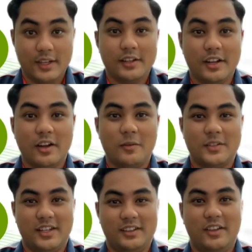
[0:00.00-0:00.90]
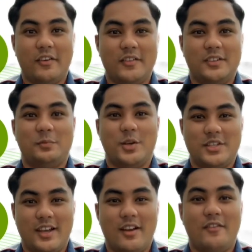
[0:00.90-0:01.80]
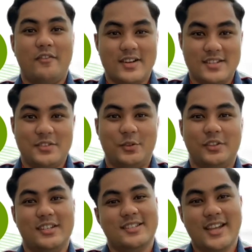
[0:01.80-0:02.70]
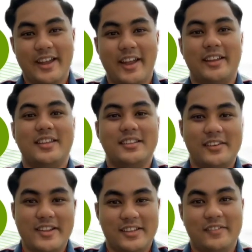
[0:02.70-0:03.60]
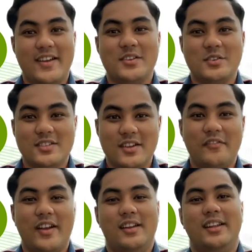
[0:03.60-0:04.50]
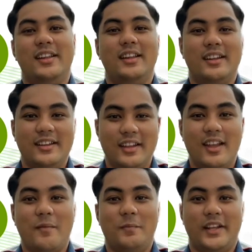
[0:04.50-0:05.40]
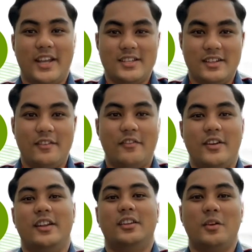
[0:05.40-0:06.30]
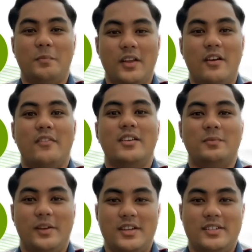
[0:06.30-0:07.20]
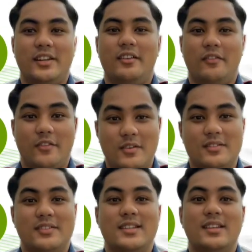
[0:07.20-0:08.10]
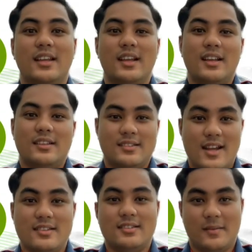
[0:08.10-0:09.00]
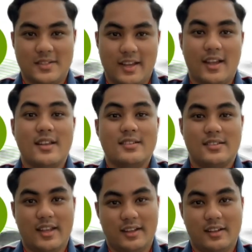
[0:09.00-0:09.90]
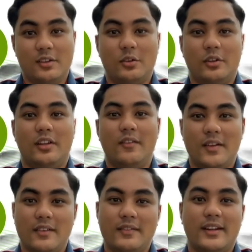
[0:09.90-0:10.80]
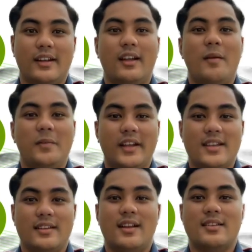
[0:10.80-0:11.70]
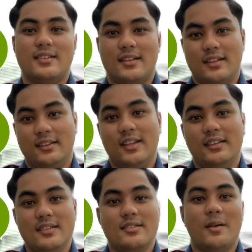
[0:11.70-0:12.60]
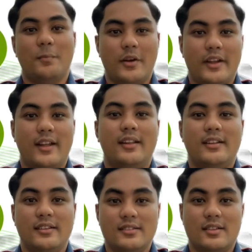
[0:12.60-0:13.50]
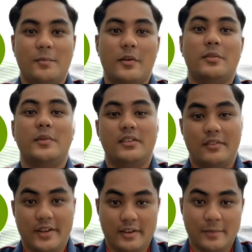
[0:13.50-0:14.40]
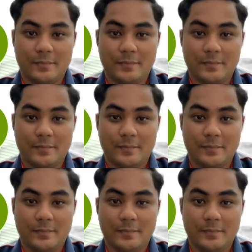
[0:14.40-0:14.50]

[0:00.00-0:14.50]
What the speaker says: The objective of this project are first, to design an interactive and user-friendly learning application for the topic of respiration in Form 3 science subject. Second, to develop the application as a teaching support and learning support material.